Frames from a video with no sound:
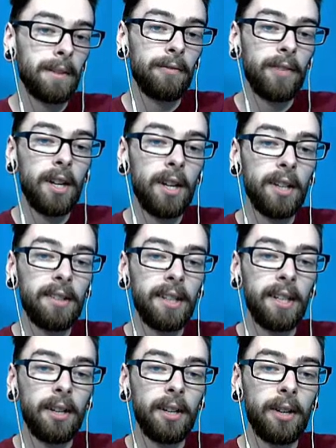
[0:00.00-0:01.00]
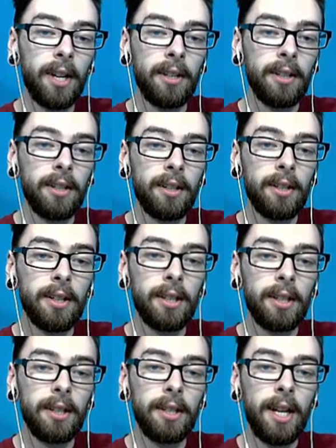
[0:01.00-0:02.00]
Fianga City, okay.
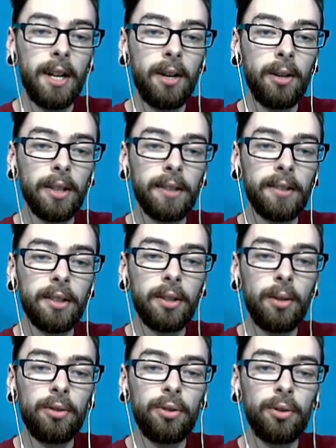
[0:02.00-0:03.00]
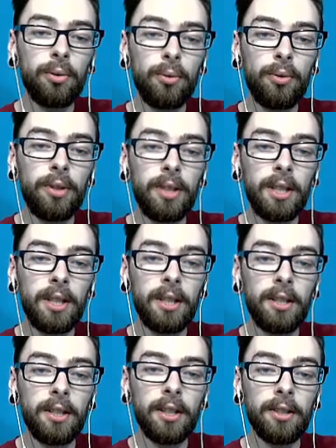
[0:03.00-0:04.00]
Now let's go to the
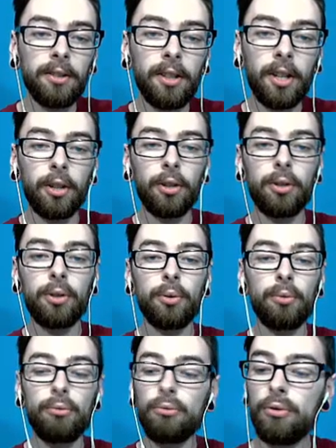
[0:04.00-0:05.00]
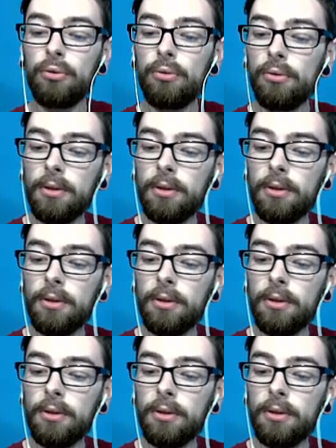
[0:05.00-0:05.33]
Nuzlocke Guru.